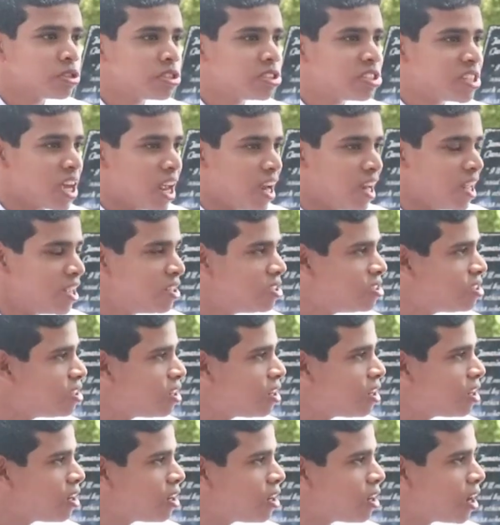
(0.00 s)
most
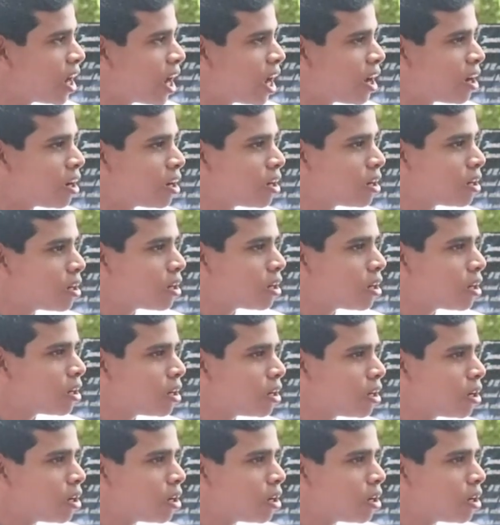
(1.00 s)
challenging and